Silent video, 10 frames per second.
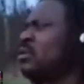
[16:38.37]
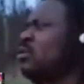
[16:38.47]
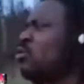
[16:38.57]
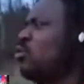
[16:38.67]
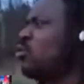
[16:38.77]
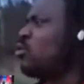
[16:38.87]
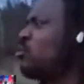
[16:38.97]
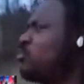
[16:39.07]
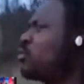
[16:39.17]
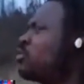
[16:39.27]
who
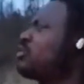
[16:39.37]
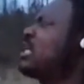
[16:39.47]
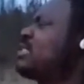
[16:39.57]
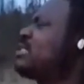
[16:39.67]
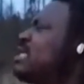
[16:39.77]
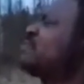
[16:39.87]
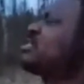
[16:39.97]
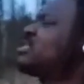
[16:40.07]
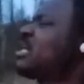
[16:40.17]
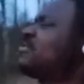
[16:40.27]
project
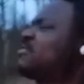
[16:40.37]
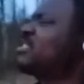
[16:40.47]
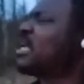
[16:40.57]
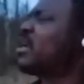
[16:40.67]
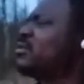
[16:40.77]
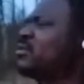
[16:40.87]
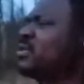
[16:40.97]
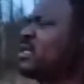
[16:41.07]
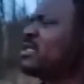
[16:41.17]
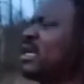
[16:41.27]
themselves now
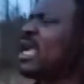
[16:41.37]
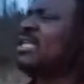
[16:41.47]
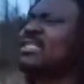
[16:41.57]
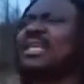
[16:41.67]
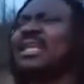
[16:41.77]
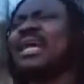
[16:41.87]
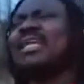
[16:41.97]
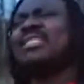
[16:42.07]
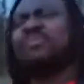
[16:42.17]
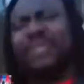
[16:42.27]
as a
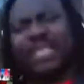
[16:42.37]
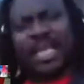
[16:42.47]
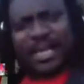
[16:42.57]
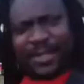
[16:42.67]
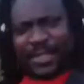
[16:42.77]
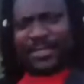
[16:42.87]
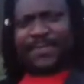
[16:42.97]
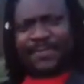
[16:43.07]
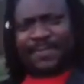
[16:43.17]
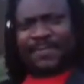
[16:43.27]
light bearer.
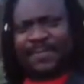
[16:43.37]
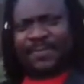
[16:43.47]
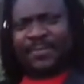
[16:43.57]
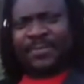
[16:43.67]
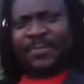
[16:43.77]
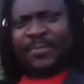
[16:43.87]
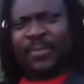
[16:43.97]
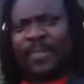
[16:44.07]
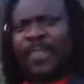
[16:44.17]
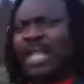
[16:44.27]

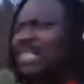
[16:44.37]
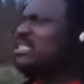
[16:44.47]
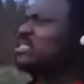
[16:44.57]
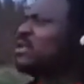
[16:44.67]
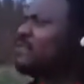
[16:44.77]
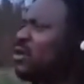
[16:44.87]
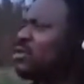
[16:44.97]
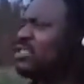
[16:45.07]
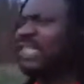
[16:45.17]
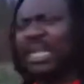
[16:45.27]
That is the
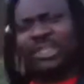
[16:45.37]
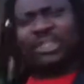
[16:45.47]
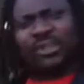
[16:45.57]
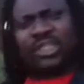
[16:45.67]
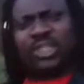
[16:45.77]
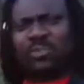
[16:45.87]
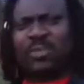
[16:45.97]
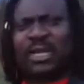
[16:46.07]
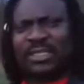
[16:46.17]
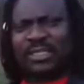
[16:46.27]
most dangerous
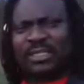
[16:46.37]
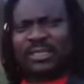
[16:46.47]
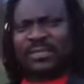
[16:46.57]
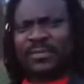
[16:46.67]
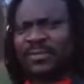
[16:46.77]
part.